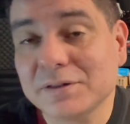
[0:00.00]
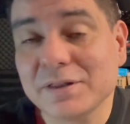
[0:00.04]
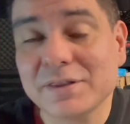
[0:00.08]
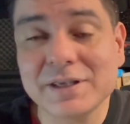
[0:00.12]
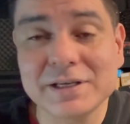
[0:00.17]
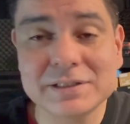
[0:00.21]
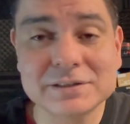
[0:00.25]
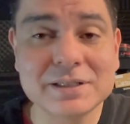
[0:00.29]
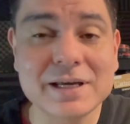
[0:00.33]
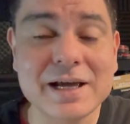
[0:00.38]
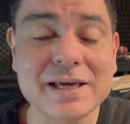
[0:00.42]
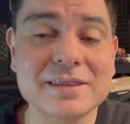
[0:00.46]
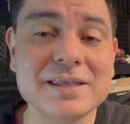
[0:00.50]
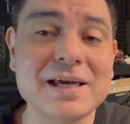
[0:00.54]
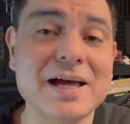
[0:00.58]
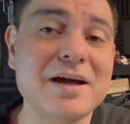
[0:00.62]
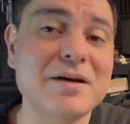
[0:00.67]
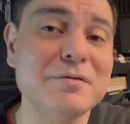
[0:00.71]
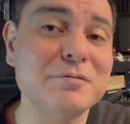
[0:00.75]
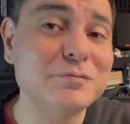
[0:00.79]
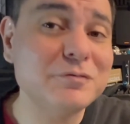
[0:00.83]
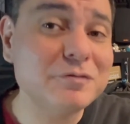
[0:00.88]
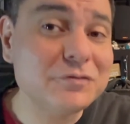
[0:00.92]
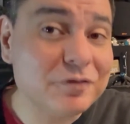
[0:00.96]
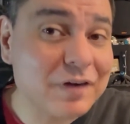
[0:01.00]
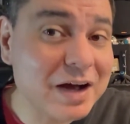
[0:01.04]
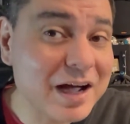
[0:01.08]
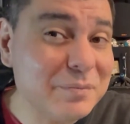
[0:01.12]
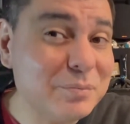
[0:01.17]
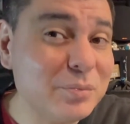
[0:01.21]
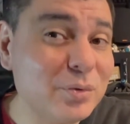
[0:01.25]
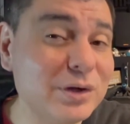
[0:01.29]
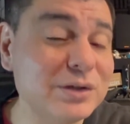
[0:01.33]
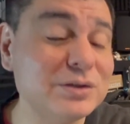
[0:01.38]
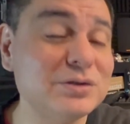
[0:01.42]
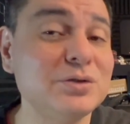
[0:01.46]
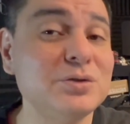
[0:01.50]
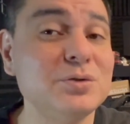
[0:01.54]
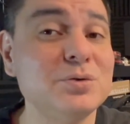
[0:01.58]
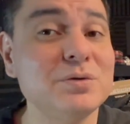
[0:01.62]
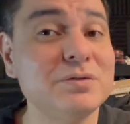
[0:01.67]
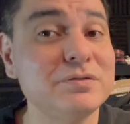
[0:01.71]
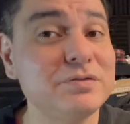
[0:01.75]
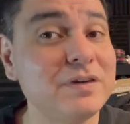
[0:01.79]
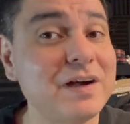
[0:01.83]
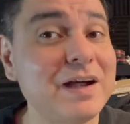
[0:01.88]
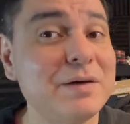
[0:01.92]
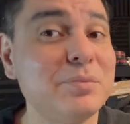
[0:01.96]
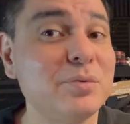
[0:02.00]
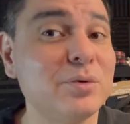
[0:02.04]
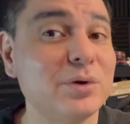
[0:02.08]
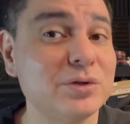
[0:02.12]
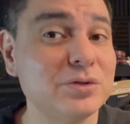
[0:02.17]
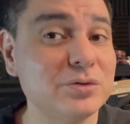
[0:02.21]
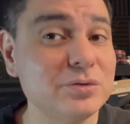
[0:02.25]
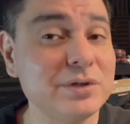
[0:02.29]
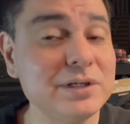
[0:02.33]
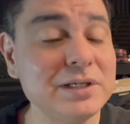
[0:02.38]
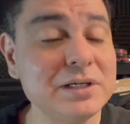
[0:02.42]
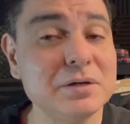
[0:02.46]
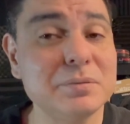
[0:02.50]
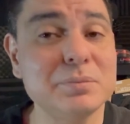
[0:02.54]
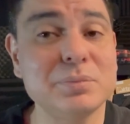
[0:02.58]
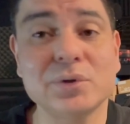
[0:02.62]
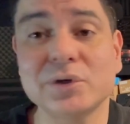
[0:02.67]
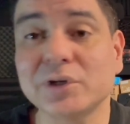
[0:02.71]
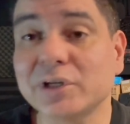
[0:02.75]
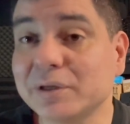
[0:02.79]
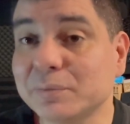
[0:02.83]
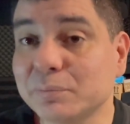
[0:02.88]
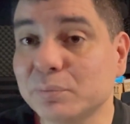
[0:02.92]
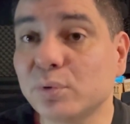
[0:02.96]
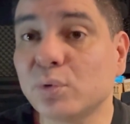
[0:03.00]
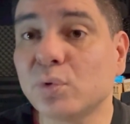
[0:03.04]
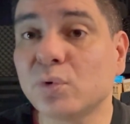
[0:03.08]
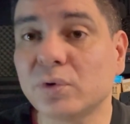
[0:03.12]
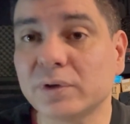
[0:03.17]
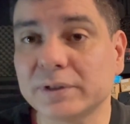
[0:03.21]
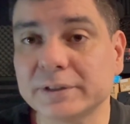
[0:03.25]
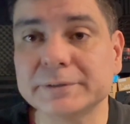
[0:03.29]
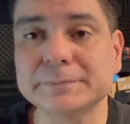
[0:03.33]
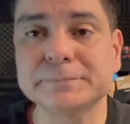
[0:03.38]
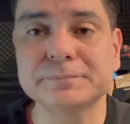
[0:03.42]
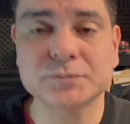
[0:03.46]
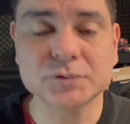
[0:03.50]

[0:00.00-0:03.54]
things like that, 5.2 and 5.3 are pretty important.